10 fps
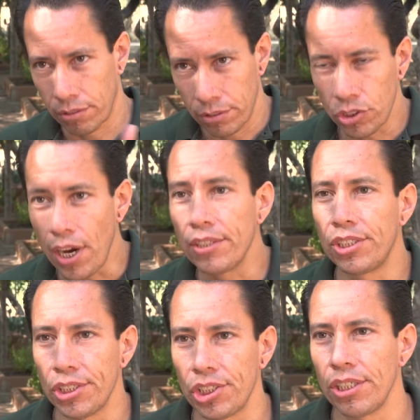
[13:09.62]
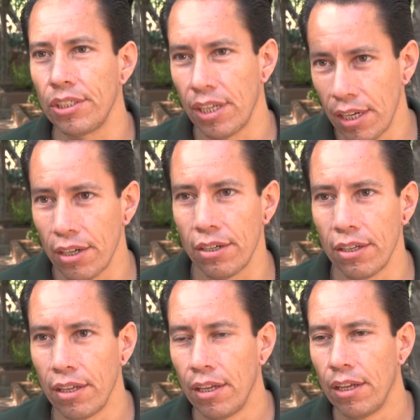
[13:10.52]
transitioned here
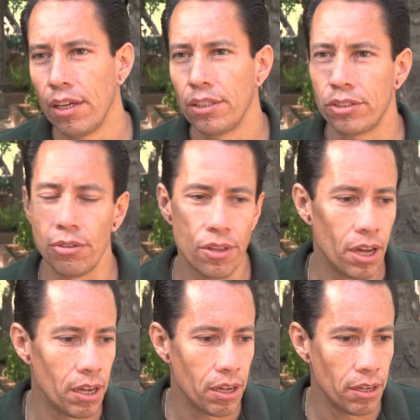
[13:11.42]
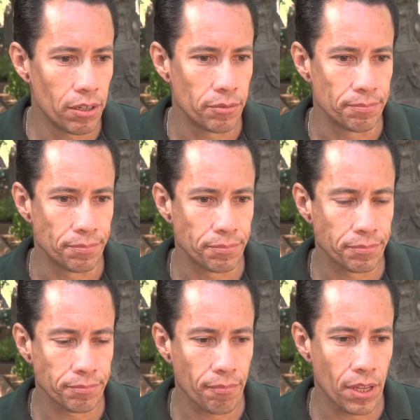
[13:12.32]
to the
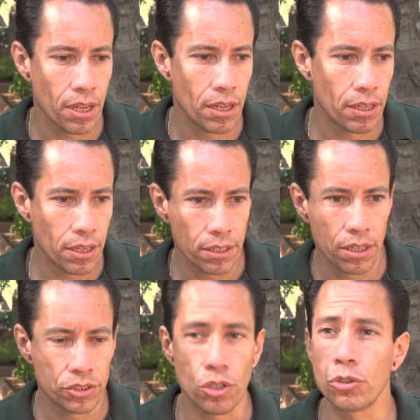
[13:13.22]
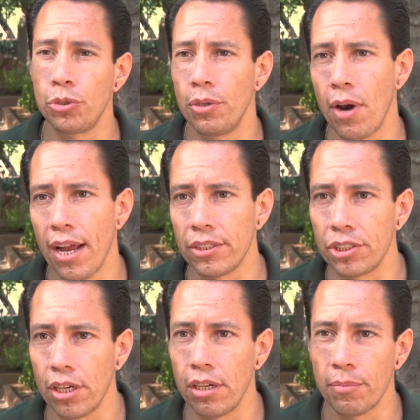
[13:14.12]
Circle Tree Ranch
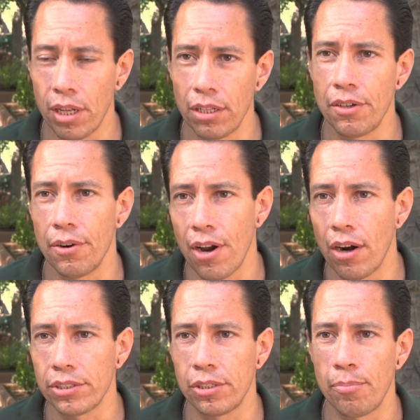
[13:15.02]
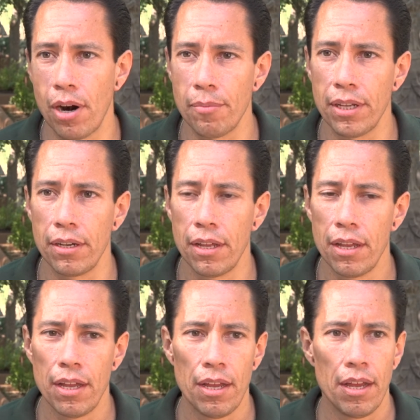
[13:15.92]
culinary arts department.
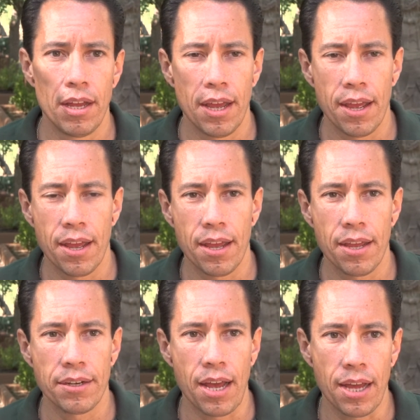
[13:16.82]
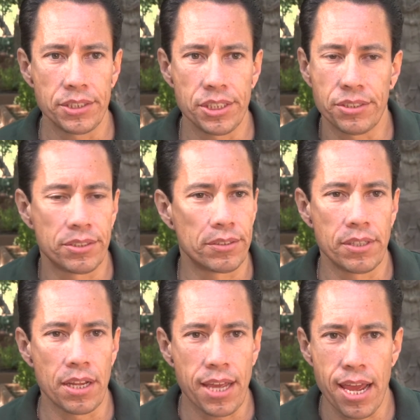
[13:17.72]
And I just
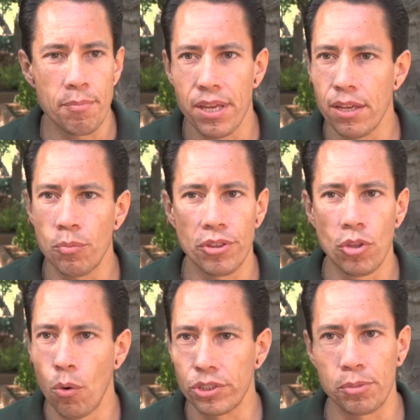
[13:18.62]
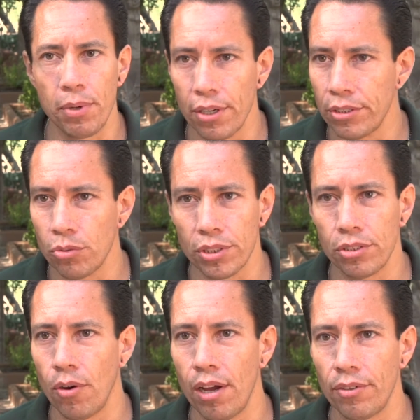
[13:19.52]
came in with no experience
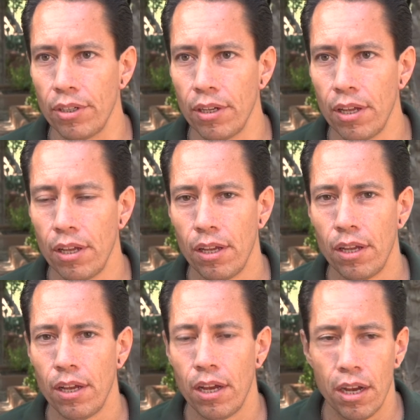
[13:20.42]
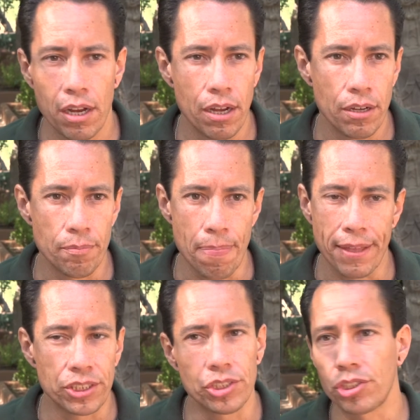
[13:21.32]
whatsoever.
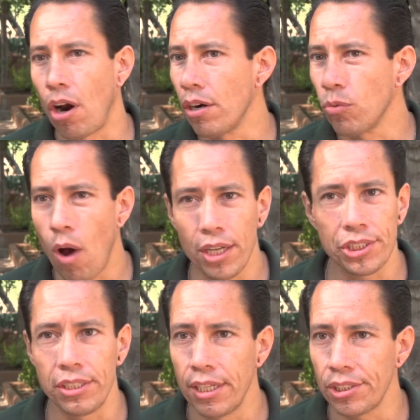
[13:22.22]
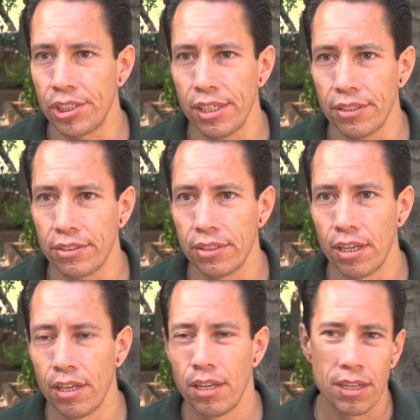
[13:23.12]
Just started washing dishes,
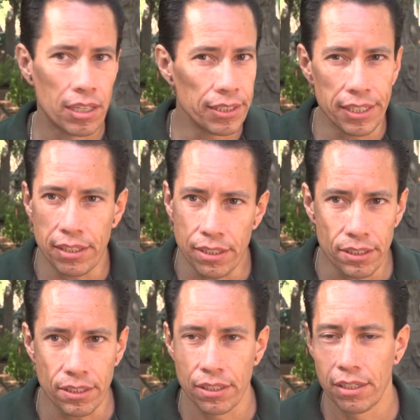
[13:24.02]
cleaning,